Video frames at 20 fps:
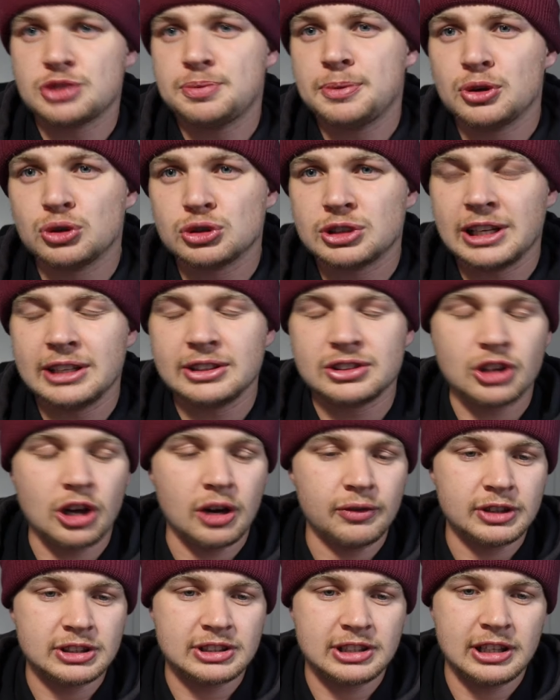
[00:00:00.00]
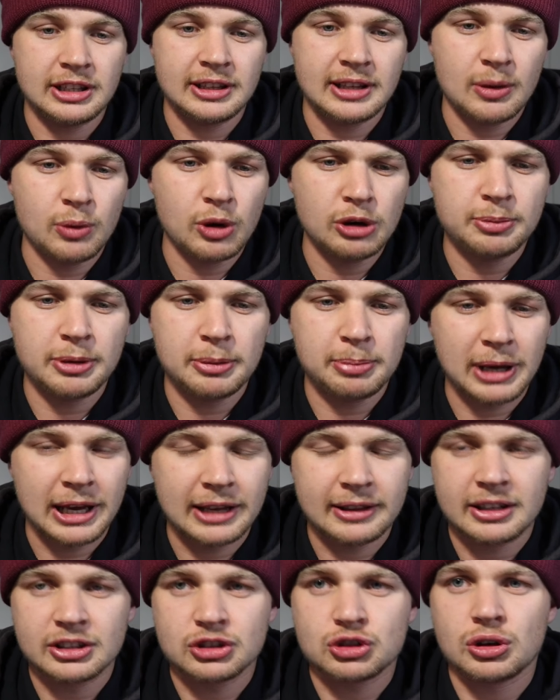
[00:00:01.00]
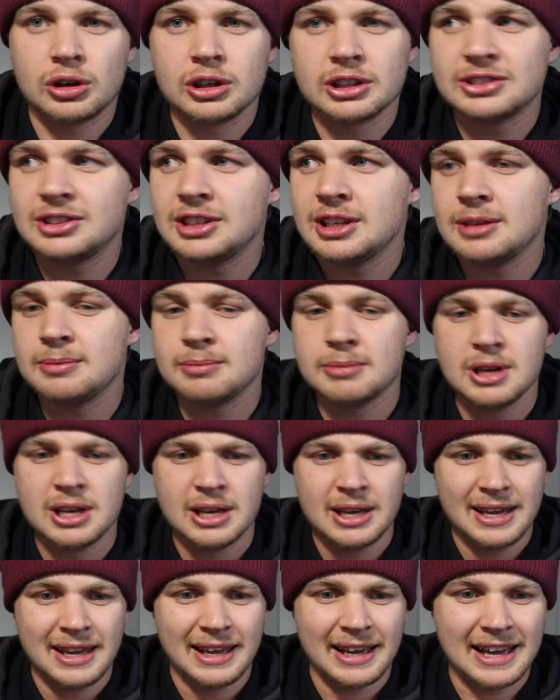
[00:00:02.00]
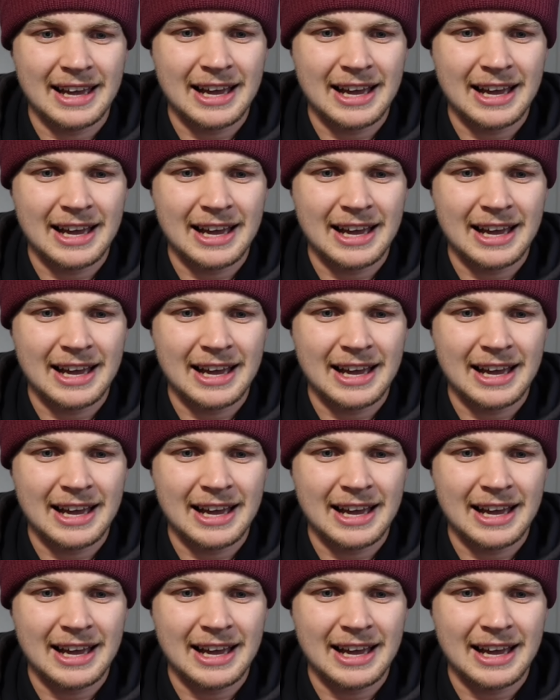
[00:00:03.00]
just because Leinster, obviously, they won't be playing their strongest team